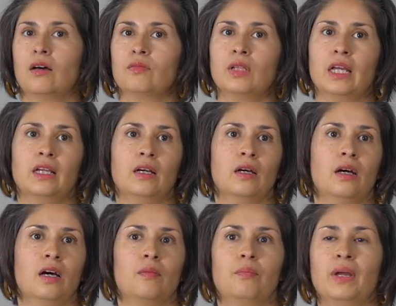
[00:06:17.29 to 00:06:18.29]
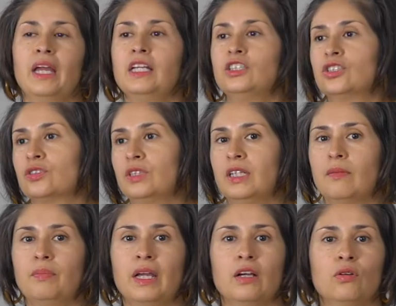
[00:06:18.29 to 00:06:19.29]
like a pastry, a
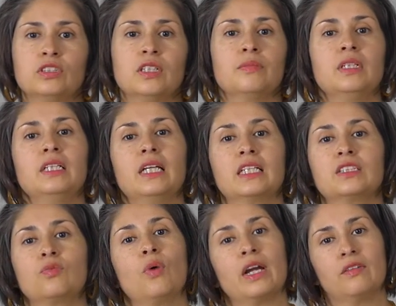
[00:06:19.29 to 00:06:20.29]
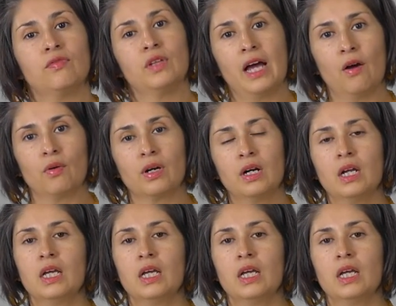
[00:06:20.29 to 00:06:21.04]
bagel, something that's white flour,